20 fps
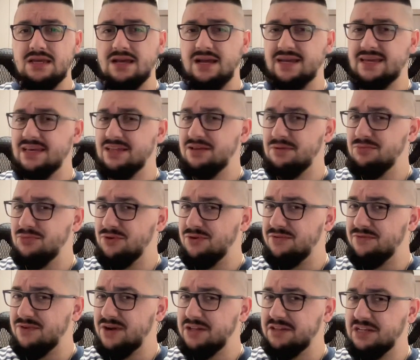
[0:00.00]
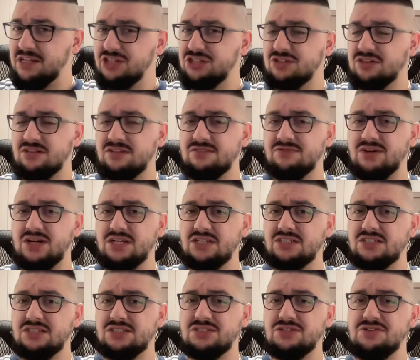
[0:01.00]
Again, I'm not a financial
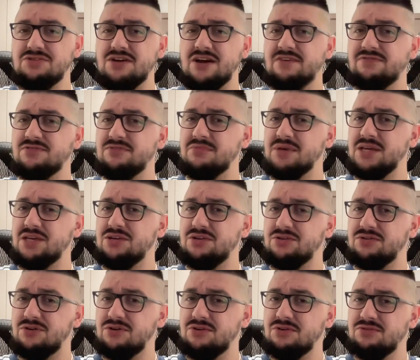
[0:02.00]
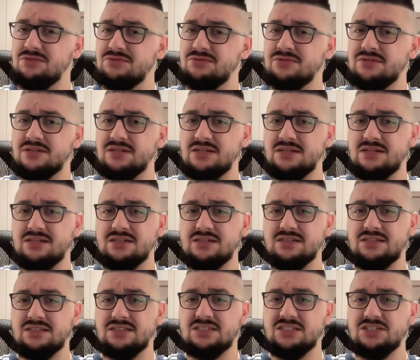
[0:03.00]
advisor, so you have to make your
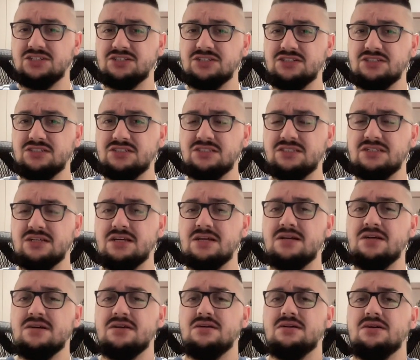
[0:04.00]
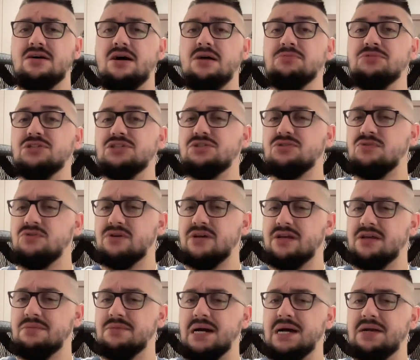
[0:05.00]
own decisions. I'm just
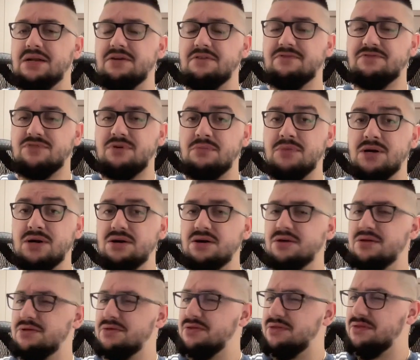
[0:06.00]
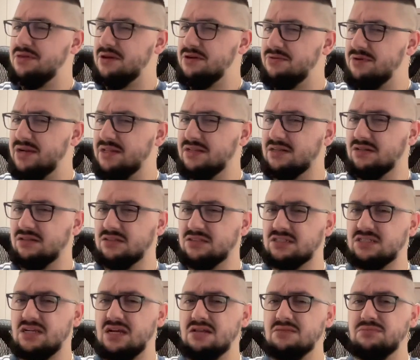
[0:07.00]
talking about it from a theoretical
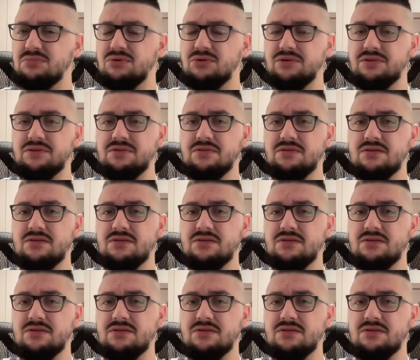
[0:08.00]
standpoint.